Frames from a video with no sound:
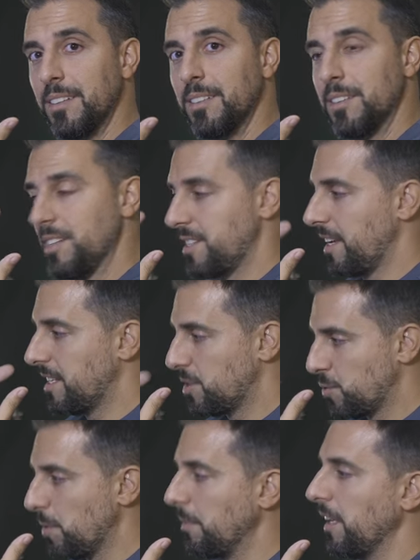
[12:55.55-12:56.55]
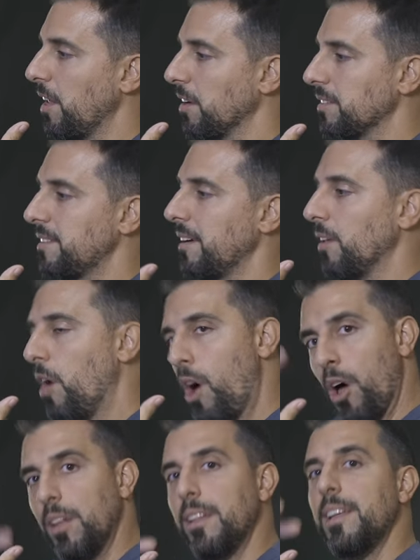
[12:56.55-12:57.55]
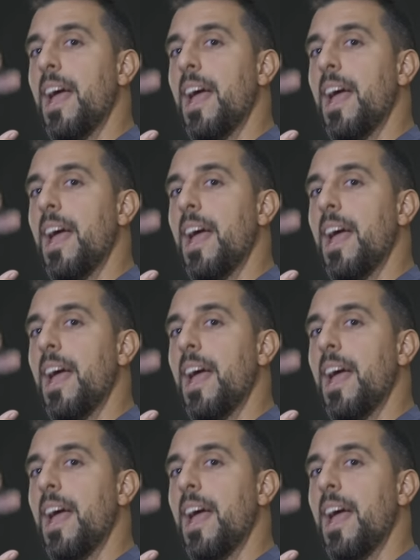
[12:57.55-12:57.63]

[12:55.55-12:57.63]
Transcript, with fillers: this extremely long tail only